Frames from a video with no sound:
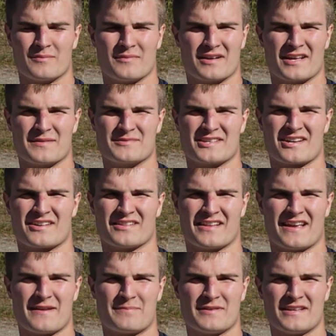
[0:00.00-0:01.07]
My name's
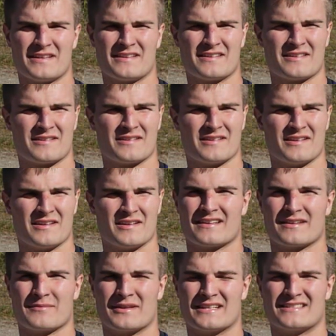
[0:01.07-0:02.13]
Lampi.
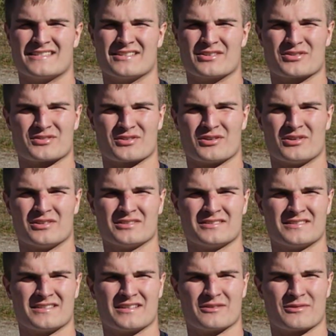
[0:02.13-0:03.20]
I'm 18 years old,
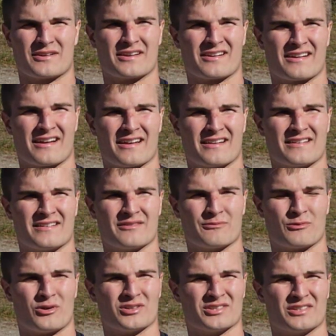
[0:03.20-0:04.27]
and we're here at
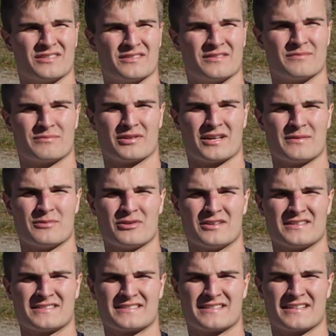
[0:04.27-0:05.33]
Walden
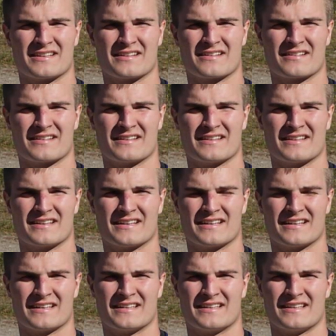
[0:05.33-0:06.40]
Playboys here in
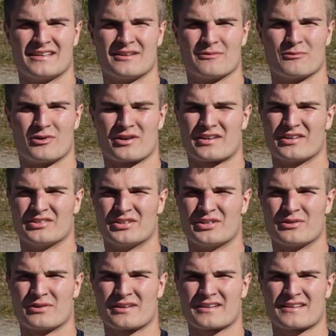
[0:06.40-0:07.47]
Wallkill, New
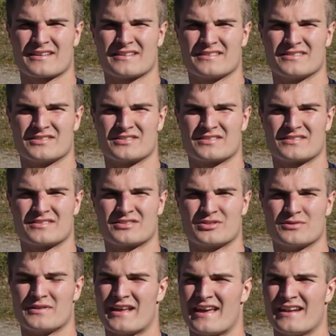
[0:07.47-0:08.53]
York. Just
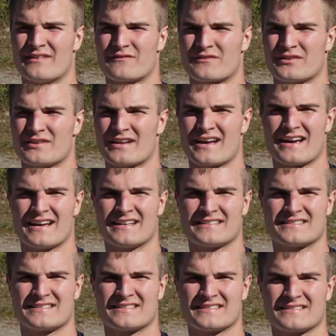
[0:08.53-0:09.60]
shooting an edit for you
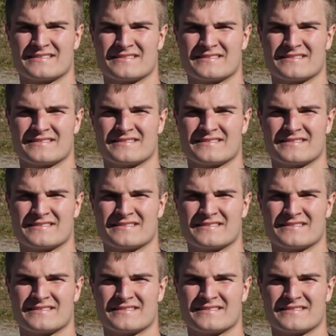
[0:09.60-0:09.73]
guys.